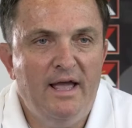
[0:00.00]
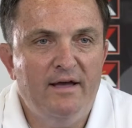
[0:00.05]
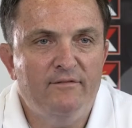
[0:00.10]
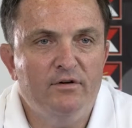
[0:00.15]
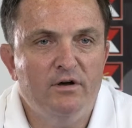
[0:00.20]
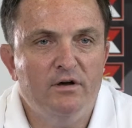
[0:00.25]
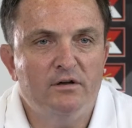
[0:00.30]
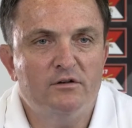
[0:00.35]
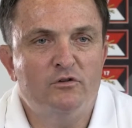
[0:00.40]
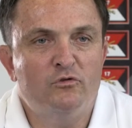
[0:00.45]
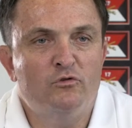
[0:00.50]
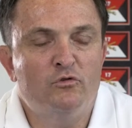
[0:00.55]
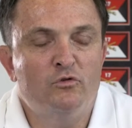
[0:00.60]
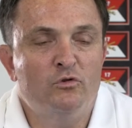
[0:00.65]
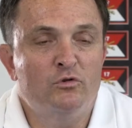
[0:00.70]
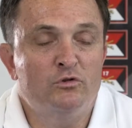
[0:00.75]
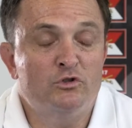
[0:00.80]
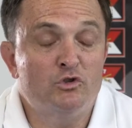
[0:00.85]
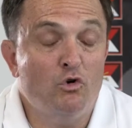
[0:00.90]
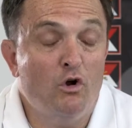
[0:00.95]
have a
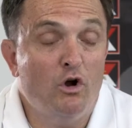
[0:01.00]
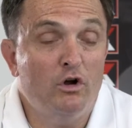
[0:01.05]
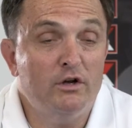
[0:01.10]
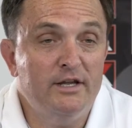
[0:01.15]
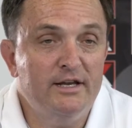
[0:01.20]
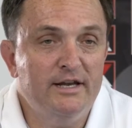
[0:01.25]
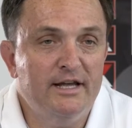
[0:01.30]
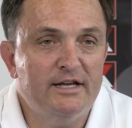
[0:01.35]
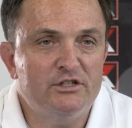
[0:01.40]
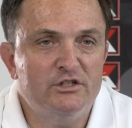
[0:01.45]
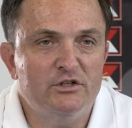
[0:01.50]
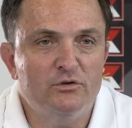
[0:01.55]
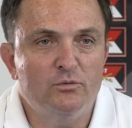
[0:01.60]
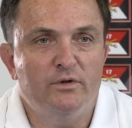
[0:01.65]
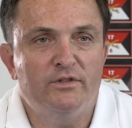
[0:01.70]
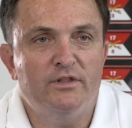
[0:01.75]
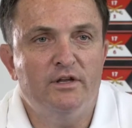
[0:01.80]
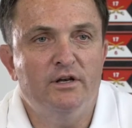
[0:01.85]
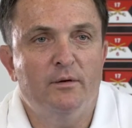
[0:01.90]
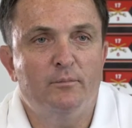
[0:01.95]
strong connection
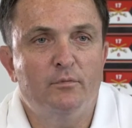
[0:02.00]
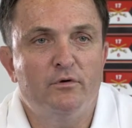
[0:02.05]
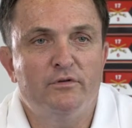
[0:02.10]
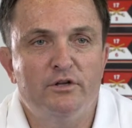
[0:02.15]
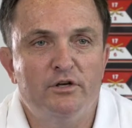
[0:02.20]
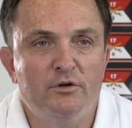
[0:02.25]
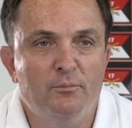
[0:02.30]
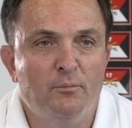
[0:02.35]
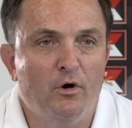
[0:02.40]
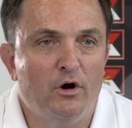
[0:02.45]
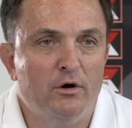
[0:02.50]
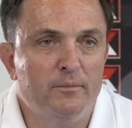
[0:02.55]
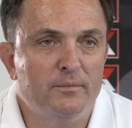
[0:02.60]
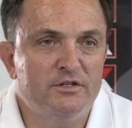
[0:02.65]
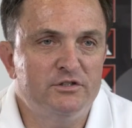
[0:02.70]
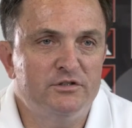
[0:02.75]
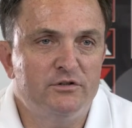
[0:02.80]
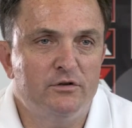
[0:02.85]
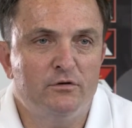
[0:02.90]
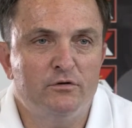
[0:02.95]
with a number of the
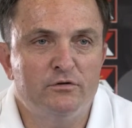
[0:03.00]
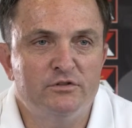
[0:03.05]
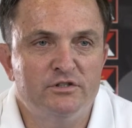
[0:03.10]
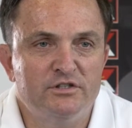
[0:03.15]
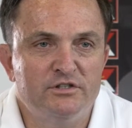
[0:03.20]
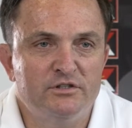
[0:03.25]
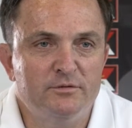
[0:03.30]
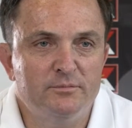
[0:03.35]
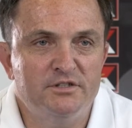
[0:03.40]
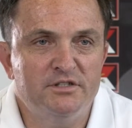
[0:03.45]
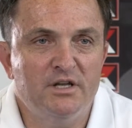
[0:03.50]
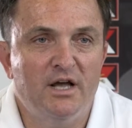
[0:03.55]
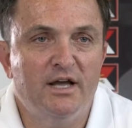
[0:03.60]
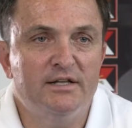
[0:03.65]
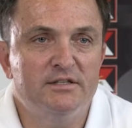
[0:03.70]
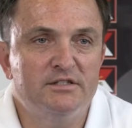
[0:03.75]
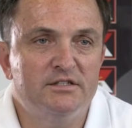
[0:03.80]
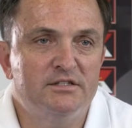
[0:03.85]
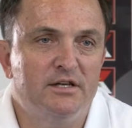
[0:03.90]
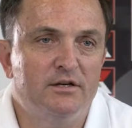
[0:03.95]
departments, the Earth Systems
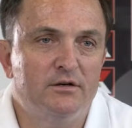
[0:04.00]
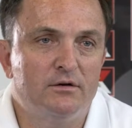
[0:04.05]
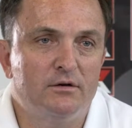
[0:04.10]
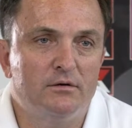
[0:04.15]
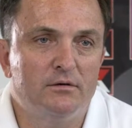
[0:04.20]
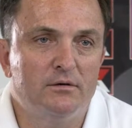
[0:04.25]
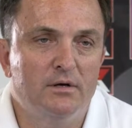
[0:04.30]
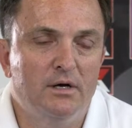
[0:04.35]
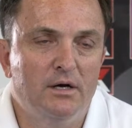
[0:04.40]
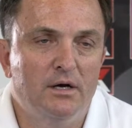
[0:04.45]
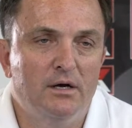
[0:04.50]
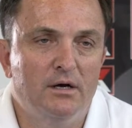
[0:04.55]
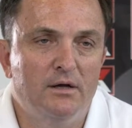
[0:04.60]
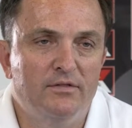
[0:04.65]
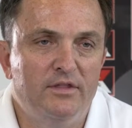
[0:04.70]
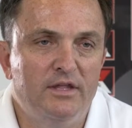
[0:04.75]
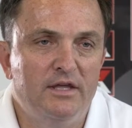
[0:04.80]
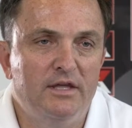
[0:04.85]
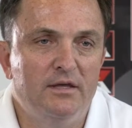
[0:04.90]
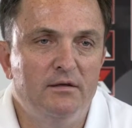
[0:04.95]
Science Center,
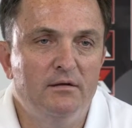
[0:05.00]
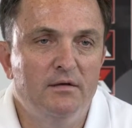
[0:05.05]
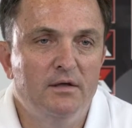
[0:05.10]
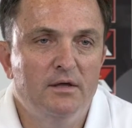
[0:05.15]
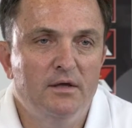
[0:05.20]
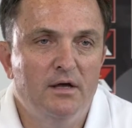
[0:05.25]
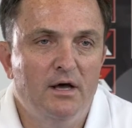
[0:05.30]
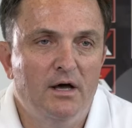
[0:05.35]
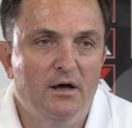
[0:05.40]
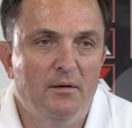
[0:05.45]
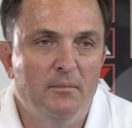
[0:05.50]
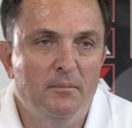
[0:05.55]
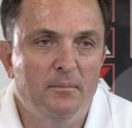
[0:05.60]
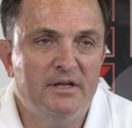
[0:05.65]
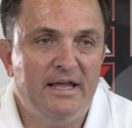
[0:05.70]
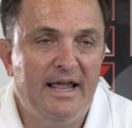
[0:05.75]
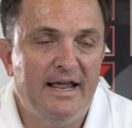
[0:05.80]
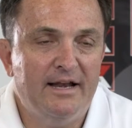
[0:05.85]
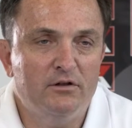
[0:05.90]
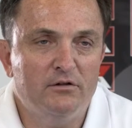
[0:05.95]
the
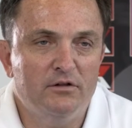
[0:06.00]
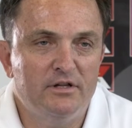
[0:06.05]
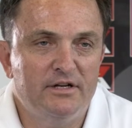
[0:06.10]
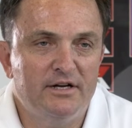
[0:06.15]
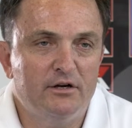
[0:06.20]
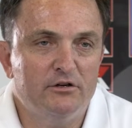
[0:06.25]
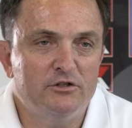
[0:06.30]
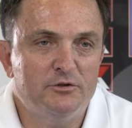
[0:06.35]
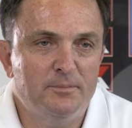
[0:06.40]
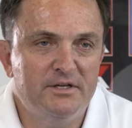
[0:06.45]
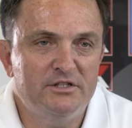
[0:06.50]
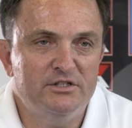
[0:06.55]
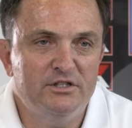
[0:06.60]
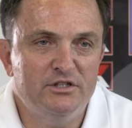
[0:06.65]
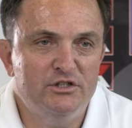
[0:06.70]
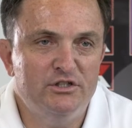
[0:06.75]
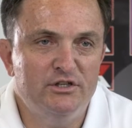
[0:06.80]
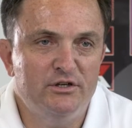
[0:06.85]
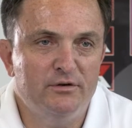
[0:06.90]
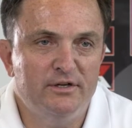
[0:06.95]
Mechanical and Aerospace
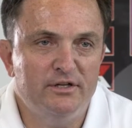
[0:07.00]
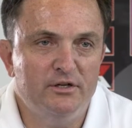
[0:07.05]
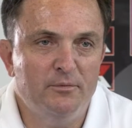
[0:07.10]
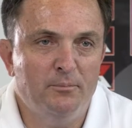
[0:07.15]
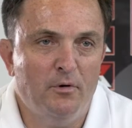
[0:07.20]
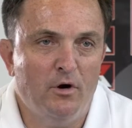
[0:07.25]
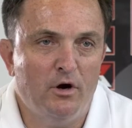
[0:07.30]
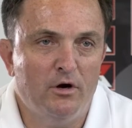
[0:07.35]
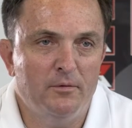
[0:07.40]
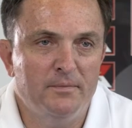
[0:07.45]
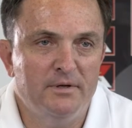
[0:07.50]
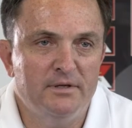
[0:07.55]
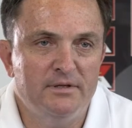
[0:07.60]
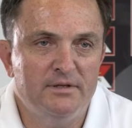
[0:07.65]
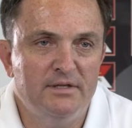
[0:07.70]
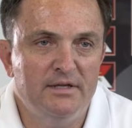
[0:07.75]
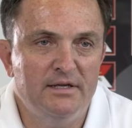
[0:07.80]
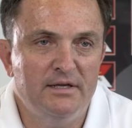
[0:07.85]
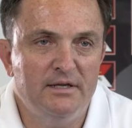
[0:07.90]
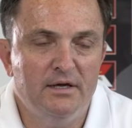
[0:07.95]
Engineering
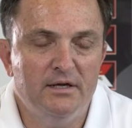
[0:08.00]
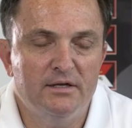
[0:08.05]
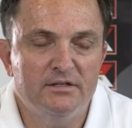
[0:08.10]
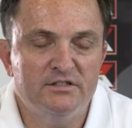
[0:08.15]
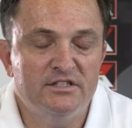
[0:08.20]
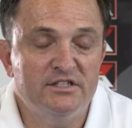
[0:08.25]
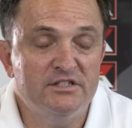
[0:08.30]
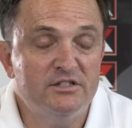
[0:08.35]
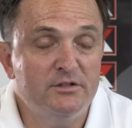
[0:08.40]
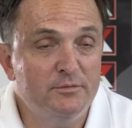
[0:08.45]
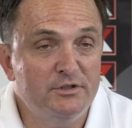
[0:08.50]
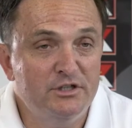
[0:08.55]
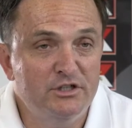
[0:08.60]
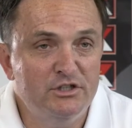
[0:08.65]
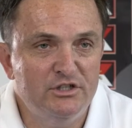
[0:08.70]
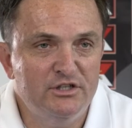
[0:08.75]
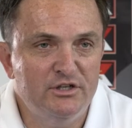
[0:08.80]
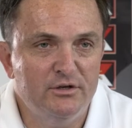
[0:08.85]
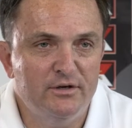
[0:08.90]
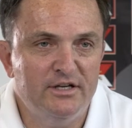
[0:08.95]
Department, the Systems
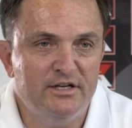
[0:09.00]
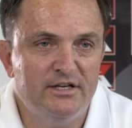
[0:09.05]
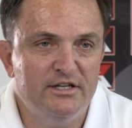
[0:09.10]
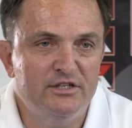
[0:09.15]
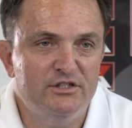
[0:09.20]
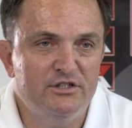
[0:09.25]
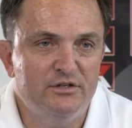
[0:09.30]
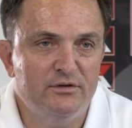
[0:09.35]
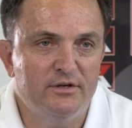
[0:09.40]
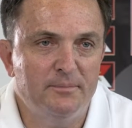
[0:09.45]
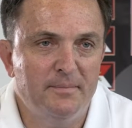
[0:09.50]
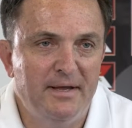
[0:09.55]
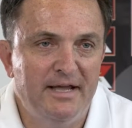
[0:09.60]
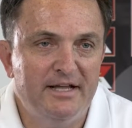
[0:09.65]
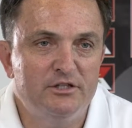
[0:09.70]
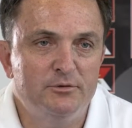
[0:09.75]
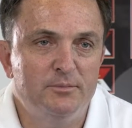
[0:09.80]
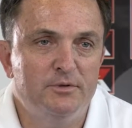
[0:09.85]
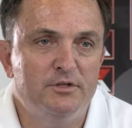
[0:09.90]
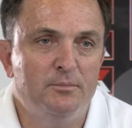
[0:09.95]
Engineering and Engineering
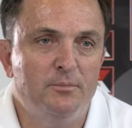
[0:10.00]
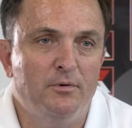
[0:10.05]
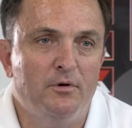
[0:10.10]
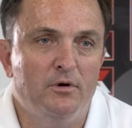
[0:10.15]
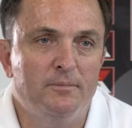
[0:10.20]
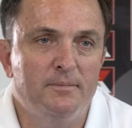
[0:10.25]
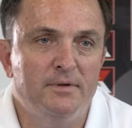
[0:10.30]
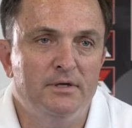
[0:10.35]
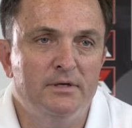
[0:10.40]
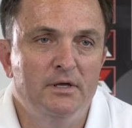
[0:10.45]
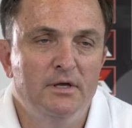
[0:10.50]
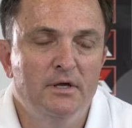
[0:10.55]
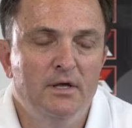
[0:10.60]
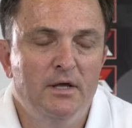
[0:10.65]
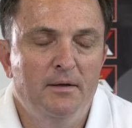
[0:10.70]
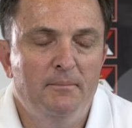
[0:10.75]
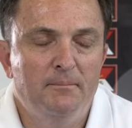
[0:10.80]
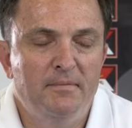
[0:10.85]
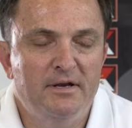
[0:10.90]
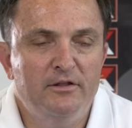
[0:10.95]
Management Department.
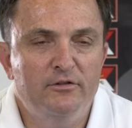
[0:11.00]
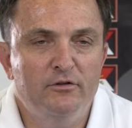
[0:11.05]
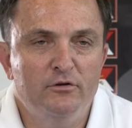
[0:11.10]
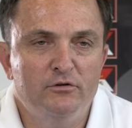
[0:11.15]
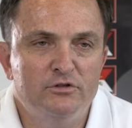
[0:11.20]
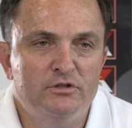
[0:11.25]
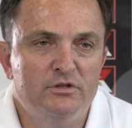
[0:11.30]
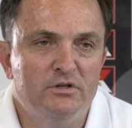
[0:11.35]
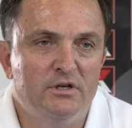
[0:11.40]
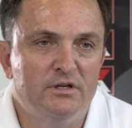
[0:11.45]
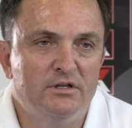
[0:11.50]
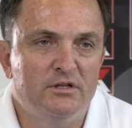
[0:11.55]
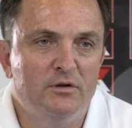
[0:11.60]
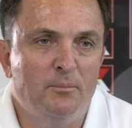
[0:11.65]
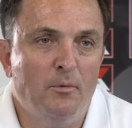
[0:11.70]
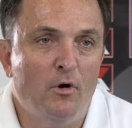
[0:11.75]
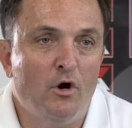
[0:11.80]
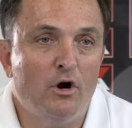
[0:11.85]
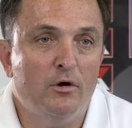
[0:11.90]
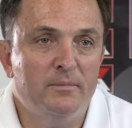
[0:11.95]
Many of those
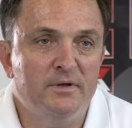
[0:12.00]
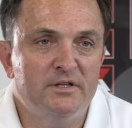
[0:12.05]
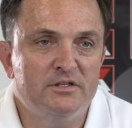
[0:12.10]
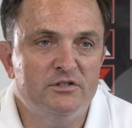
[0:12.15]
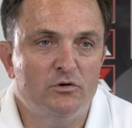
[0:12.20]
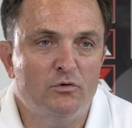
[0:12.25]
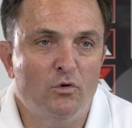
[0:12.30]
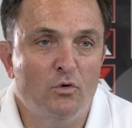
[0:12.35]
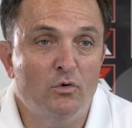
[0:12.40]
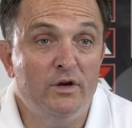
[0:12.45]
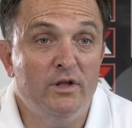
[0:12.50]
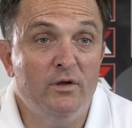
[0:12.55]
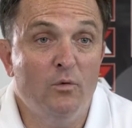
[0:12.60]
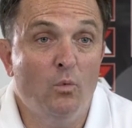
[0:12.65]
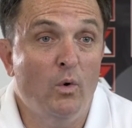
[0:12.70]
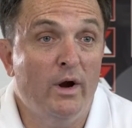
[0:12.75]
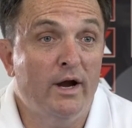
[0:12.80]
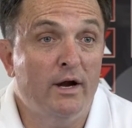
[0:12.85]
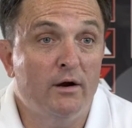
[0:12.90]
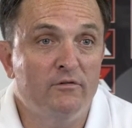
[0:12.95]
departments are already
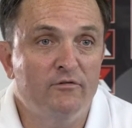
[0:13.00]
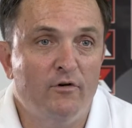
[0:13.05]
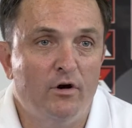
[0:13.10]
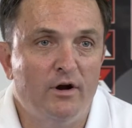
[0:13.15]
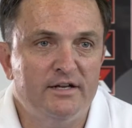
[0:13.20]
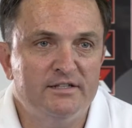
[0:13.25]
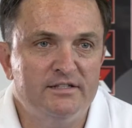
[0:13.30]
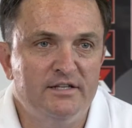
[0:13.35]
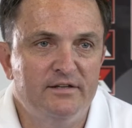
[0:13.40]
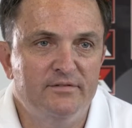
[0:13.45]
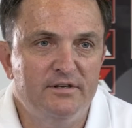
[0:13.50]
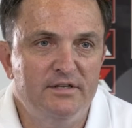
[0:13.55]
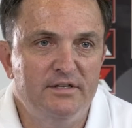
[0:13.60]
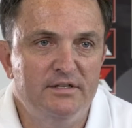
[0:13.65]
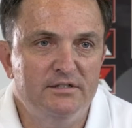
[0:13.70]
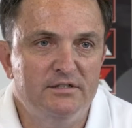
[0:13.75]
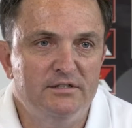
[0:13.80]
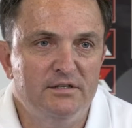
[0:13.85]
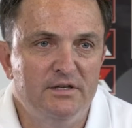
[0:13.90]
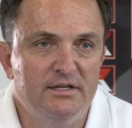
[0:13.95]
aware of our
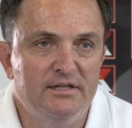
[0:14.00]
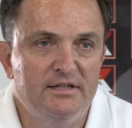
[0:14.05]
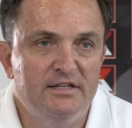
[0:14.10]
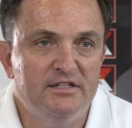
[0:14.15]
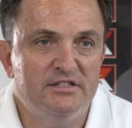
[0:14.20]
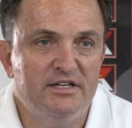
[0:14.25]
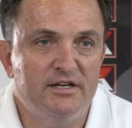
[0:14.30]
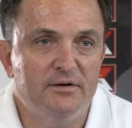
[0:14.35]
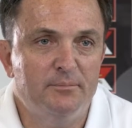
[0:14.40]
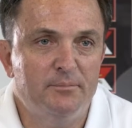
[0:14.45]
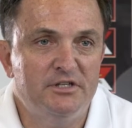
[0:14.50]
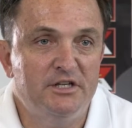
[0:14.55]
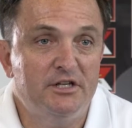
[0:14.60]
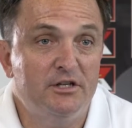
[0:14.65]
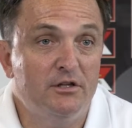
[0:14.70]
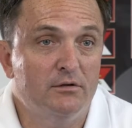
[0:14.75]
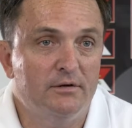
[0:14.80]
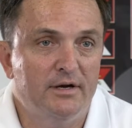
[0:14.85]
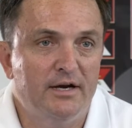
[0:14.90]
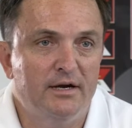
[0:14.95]
activities in this
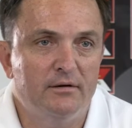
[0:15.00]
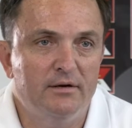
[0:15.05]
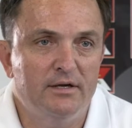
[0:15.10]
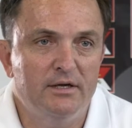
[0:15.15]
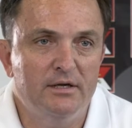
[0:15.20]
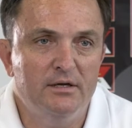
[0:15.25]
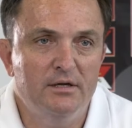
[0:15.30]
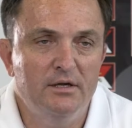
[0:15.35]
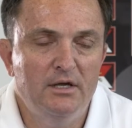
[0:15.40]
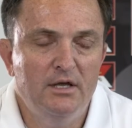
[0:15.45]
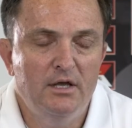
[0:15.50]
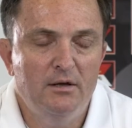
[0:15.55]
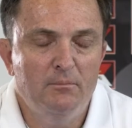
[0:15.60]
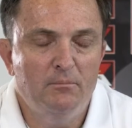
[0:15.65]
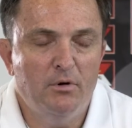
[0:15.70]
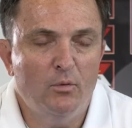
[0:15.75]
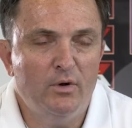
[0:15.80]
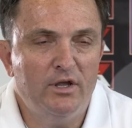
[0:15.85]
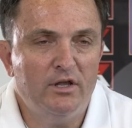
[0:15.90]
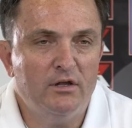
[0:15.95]
particular area,
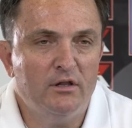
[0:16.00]
but we